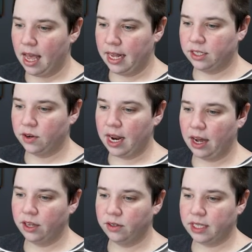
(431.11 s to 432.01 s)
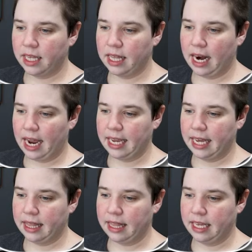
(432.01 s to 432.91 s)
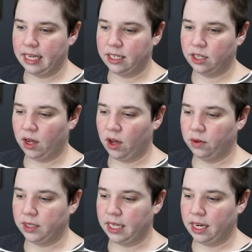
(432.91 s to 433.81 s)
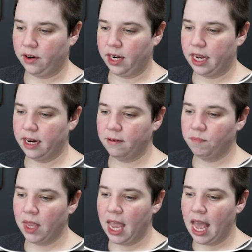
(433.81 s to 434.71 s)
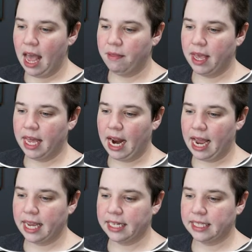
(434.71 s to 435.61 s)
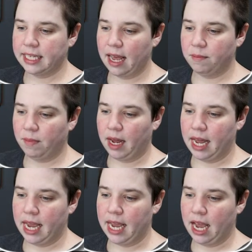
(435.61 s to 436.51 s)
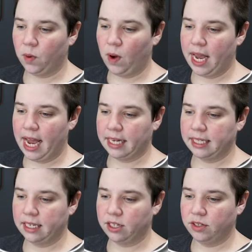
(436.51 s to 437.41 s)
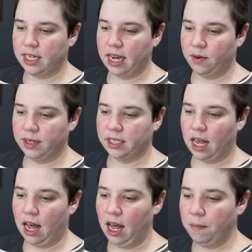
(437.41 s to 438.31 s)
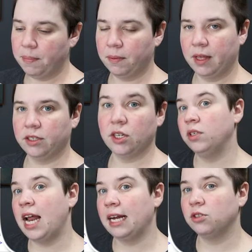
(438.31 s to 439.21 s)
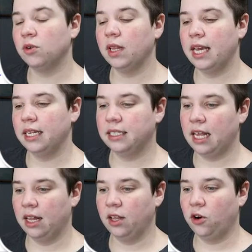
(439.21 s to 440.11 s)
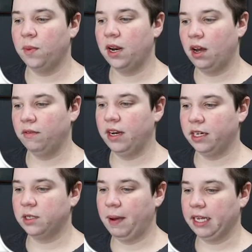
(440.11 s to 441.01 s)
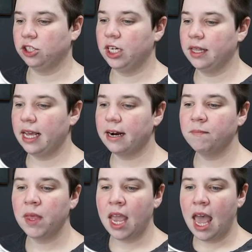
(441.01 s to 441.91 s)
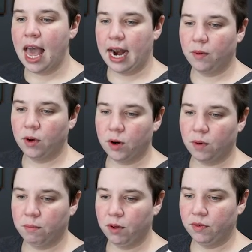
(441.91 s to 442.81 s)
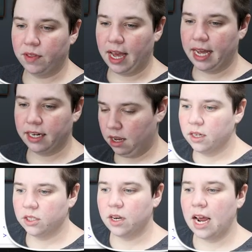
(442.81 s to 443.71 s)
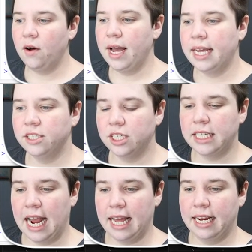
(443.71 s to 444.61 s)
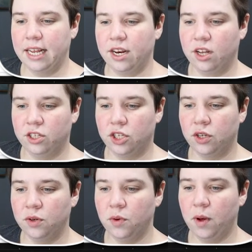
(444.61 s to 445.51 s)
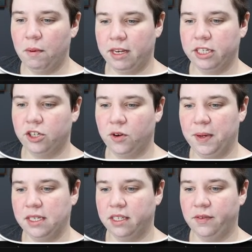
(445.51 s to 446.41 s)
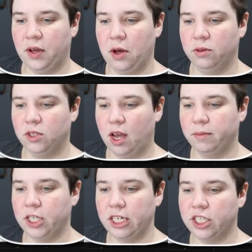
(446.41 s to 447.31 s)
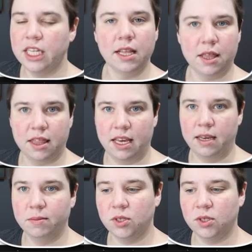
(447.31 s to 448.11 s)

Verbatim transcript: And so now you see that I get these codes here and here. And then I can set my y axis. You see how it's up? There's naturally it's a little bit of an expansion there. And I want to remove that. So now I can just add in two additional pieces of code. So I'm changing the theme.